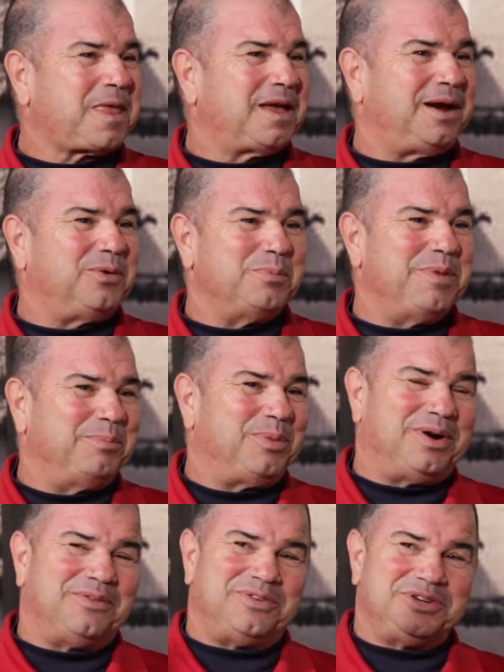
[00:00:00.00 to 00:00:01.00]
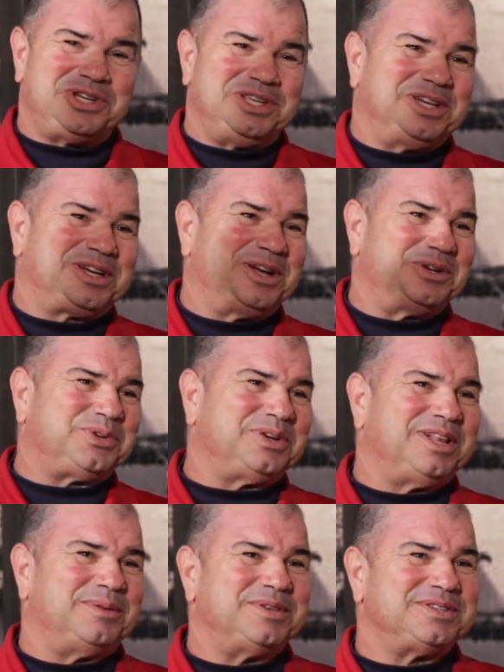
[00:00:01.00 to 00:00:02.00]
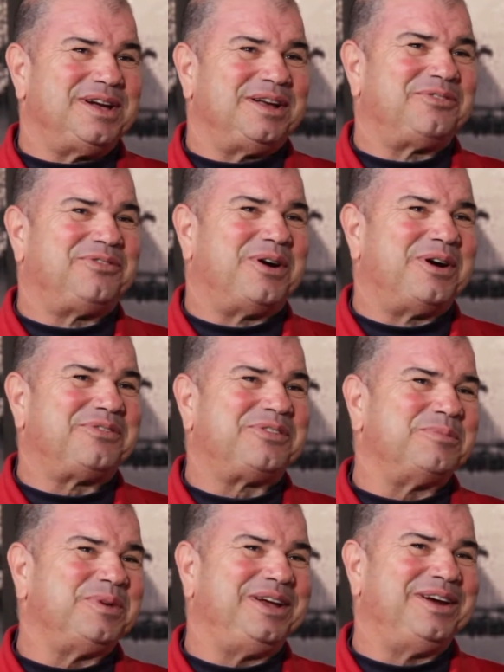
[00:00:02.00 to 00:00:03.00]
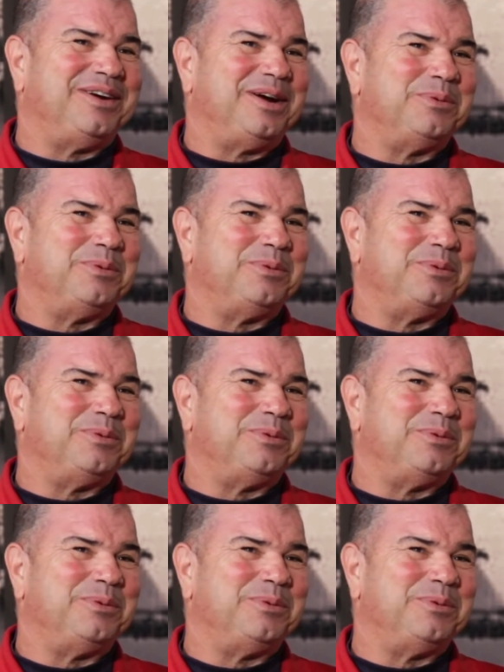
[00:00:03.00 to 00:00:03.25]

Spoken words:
I remember Virginia Country Club is not far from here.